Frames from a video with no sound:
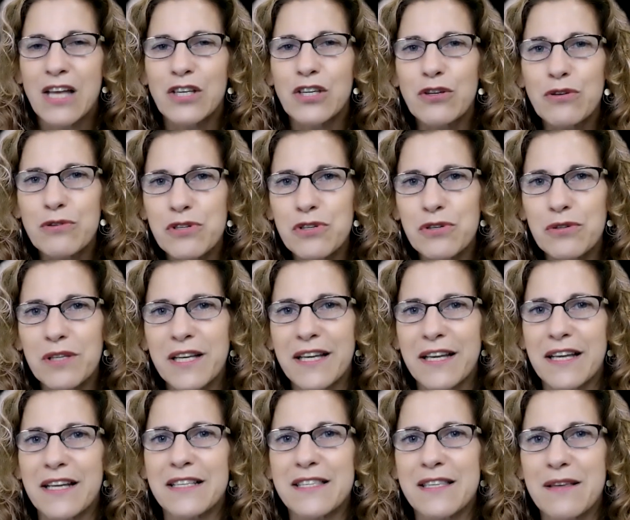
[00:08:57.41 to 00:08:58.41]

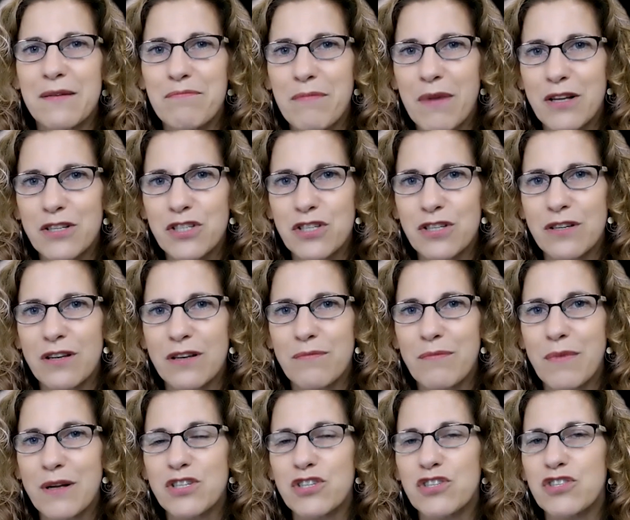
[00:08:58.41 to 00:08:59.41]
Usually it's a much
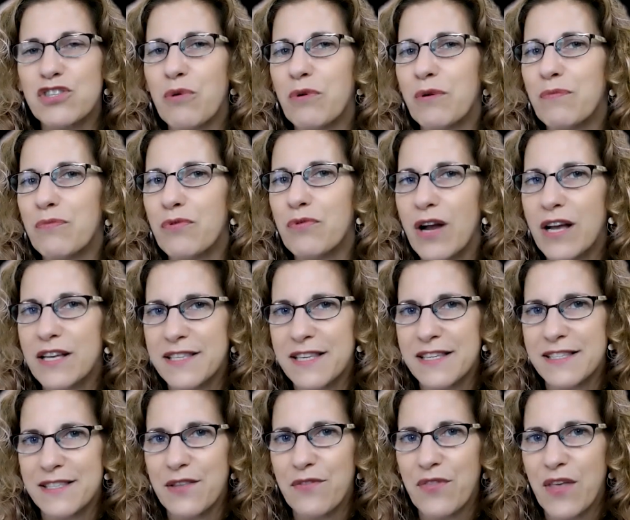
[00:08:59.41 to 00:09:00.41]
slower
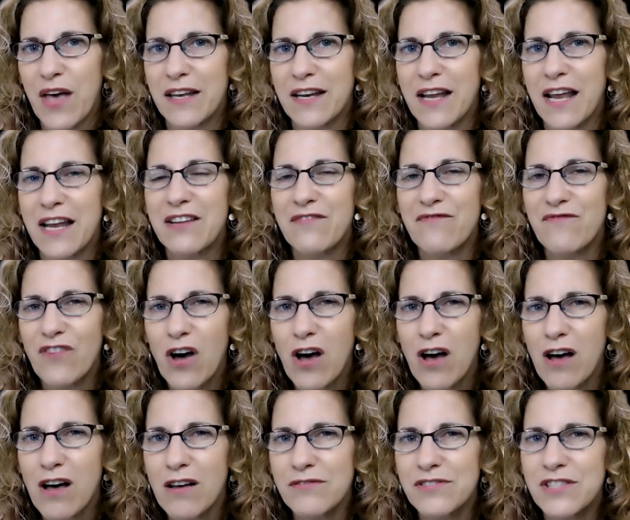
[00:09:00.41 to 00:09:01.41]
process than that and
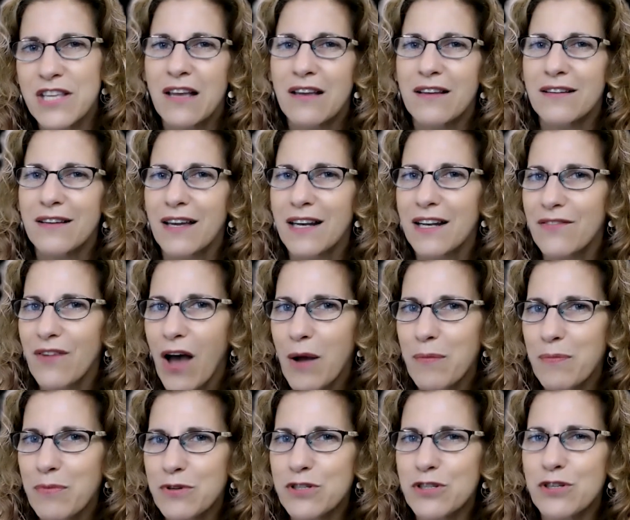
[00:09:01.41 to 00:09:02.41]
involves kind of
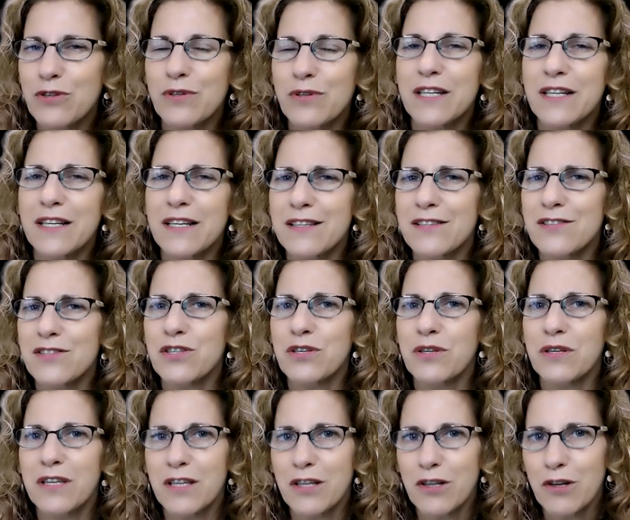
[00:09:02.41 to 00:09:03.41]
opportunities to
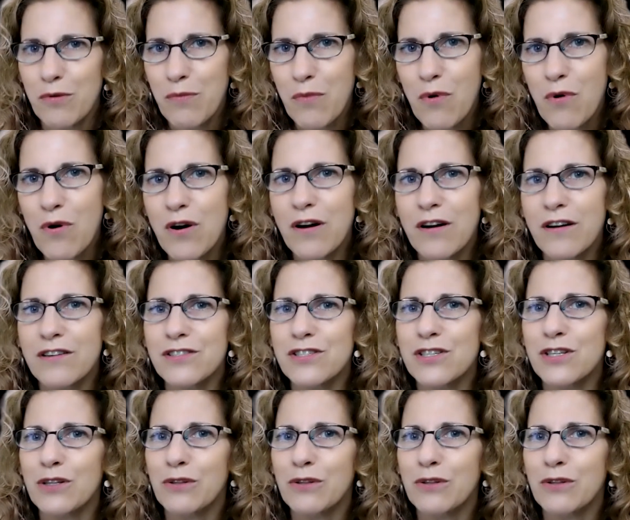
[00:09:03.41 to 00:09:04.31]
hear more, to